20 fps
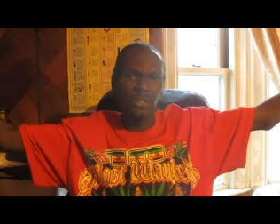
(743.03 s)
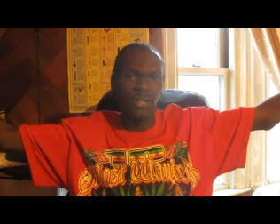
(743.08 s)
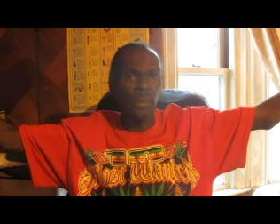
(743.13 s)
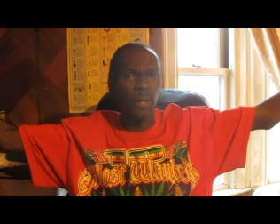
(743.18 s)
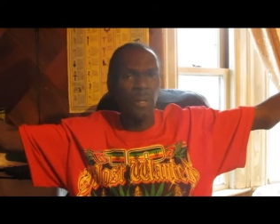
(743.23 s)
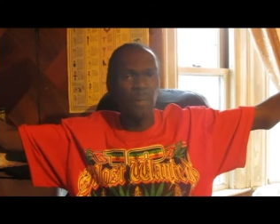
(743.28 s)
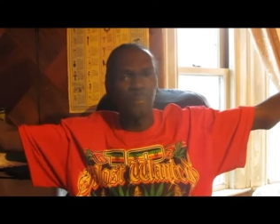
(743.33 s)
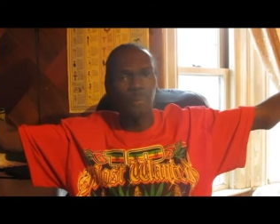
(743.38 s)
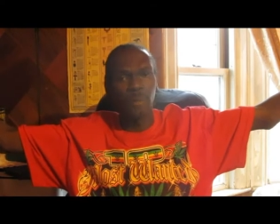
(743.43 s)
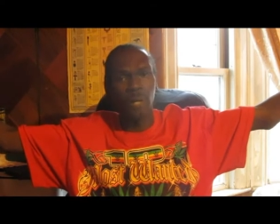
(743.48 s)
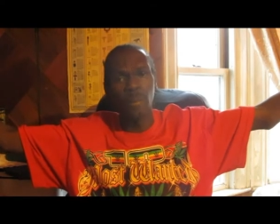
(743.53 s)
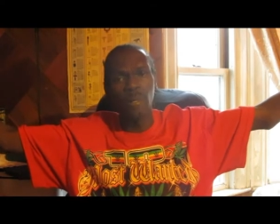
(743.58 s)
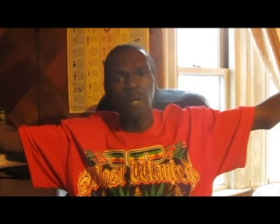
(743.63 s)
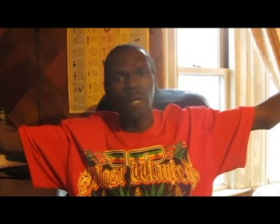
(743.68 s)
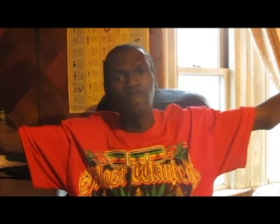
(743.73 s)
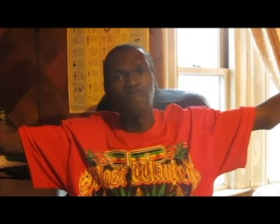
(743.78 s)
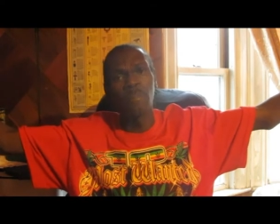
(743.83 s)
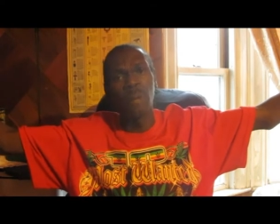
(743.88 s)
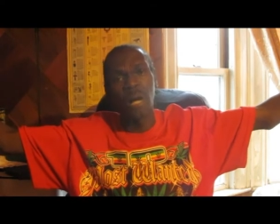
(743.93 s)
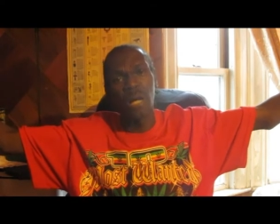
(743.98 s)
Come
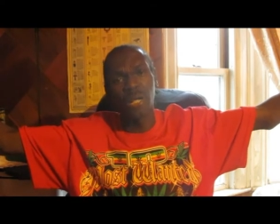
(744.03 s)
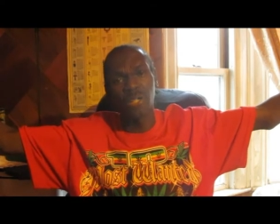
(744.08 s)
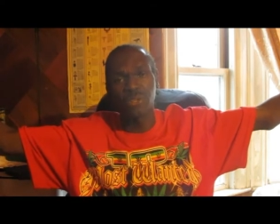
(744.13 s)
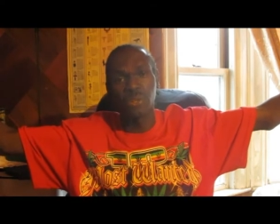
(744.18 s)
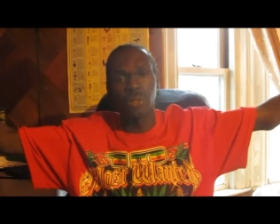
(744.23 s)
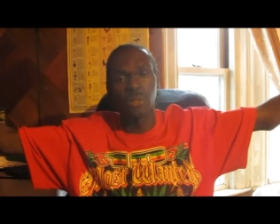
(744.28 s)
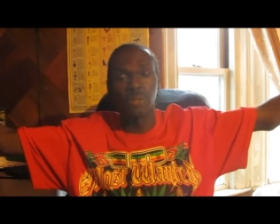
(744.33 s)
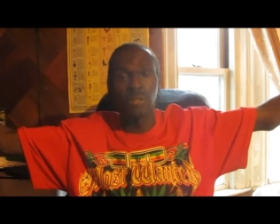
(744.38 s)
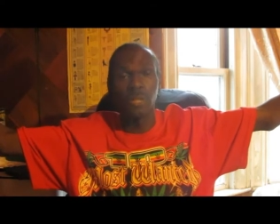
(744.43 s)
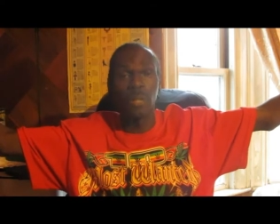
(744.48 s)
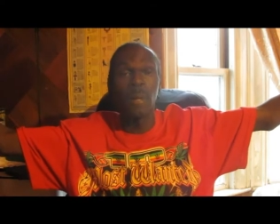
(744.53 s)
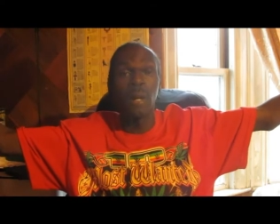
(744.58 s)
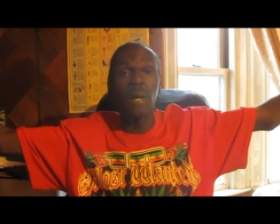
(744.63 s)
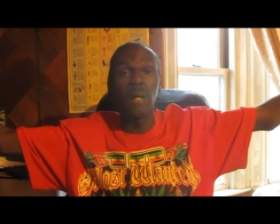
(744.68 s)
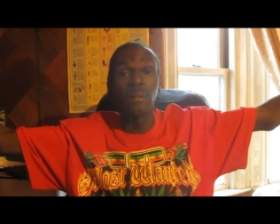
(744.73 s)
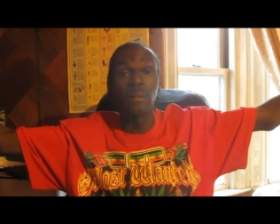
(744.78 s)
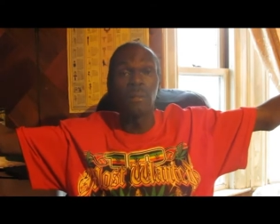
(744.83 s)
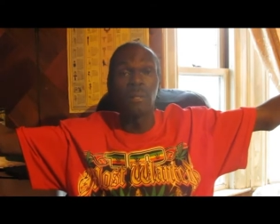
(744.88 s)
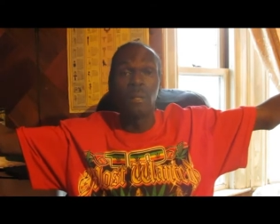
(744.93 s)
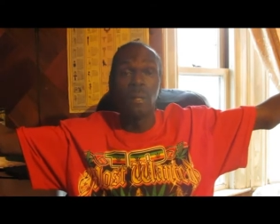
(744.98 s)
on, marshals. Come
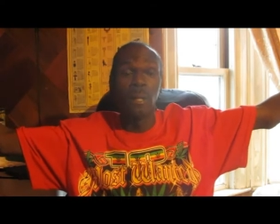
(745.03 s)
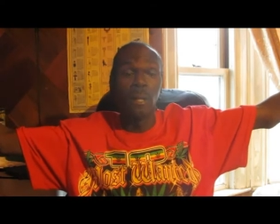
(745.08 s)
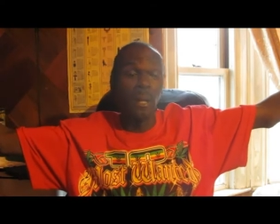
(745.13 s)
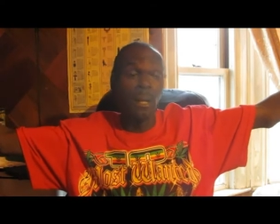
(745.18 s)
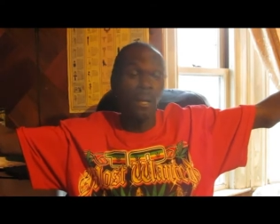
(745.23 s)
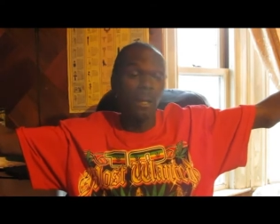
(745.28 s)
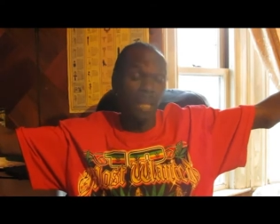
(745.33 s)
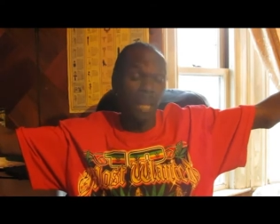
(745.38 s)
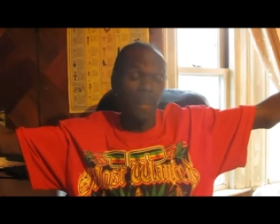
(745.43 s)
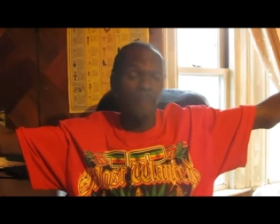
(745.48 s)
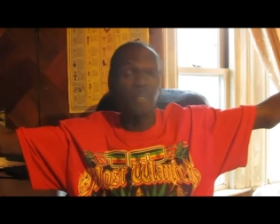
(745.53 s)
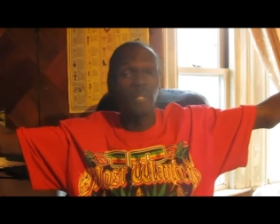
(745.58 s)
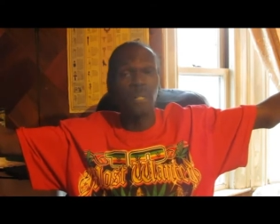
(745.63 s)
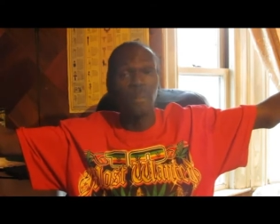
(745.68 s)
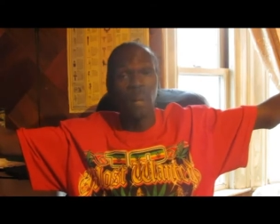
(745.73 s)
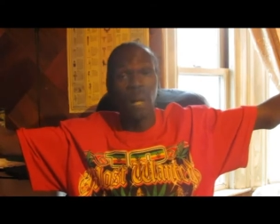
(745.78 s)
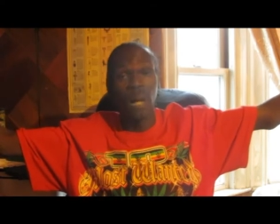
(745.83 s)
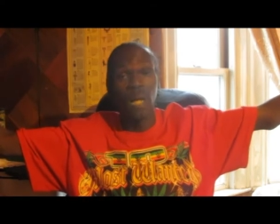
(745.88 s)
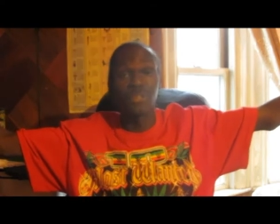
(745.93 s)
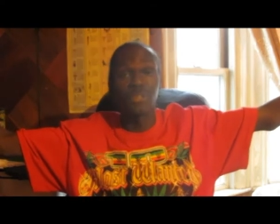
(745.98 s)
on, deputy
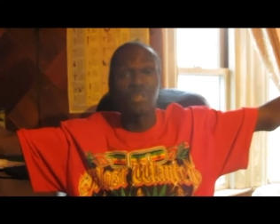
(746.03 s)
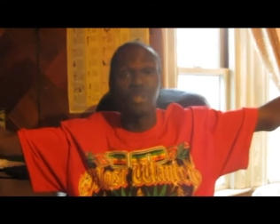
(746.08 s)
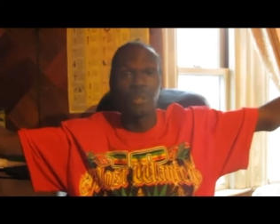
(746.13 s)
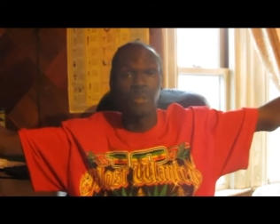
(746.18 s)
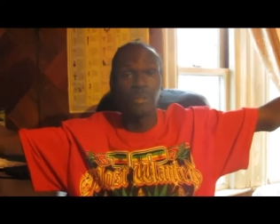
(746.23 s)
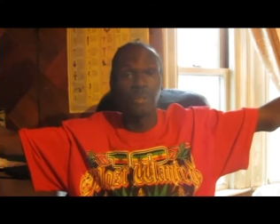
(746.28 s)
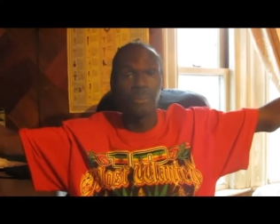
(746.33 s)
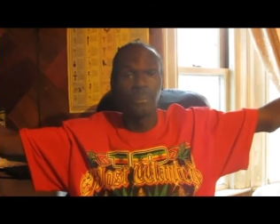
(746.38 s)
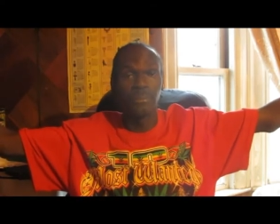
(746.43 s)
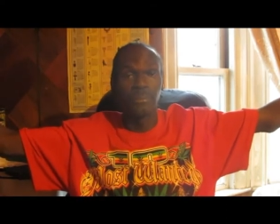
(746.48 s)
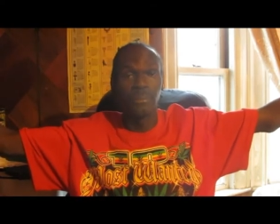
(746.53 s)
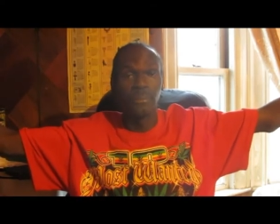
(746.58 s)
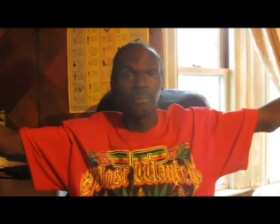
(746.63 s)
marshals.